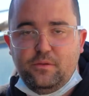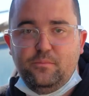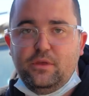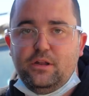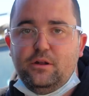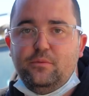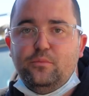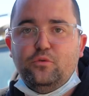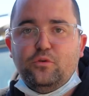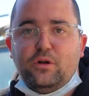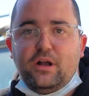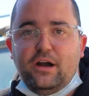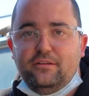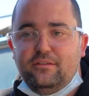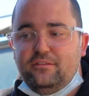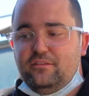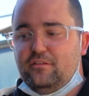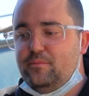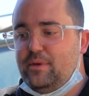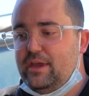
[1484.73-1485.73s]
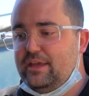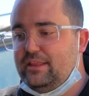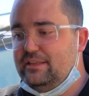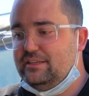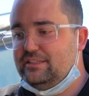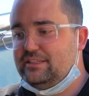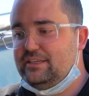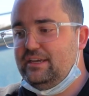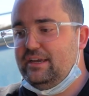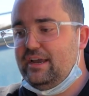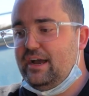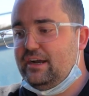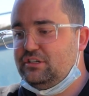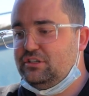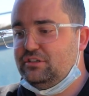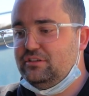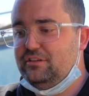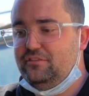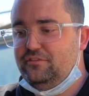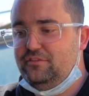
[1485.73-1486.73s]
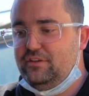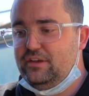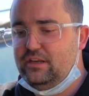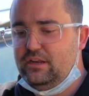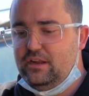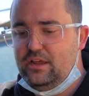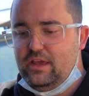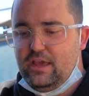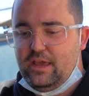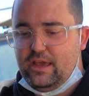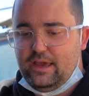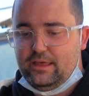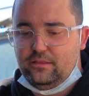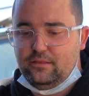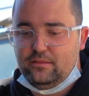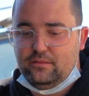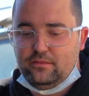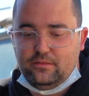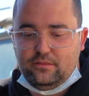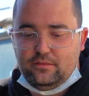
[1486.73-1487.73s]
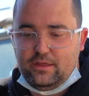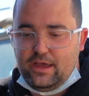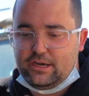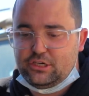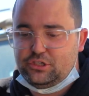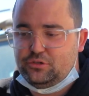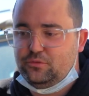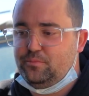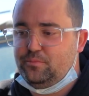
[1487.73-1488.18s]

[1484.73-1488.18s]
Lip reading: minimal cutting to make this kit actually fit, and the actual